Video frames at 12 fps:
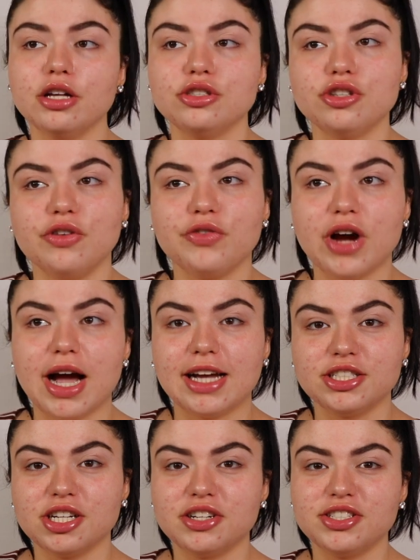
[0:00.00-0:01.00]
So for
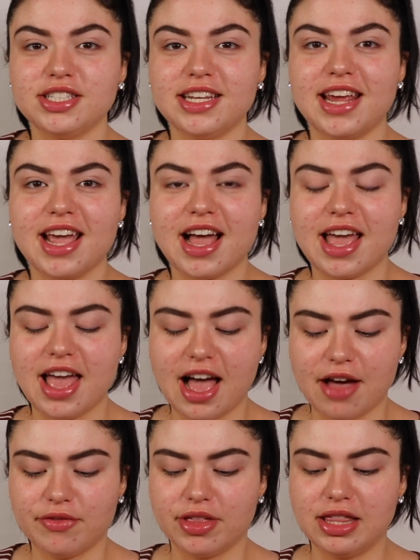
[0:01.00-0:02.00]
eyeshadows today, I
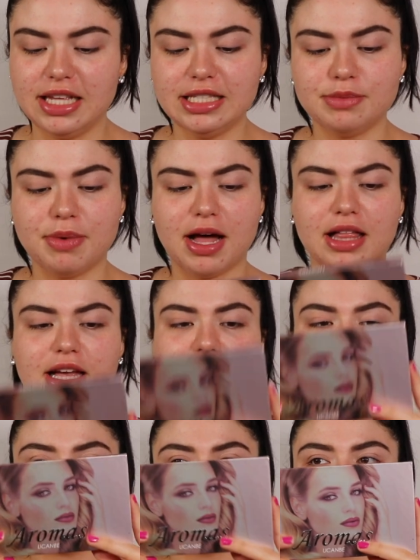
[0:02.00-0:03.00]
have this palette,
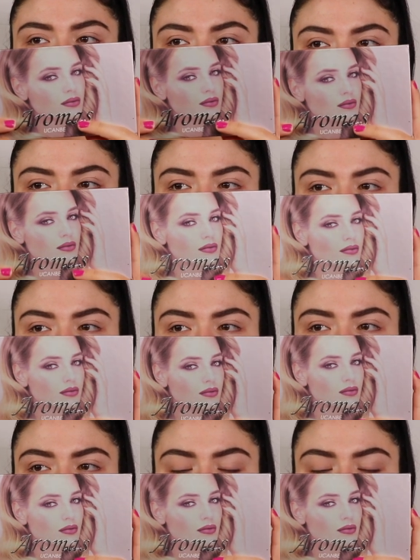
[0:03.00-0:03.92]
and this is the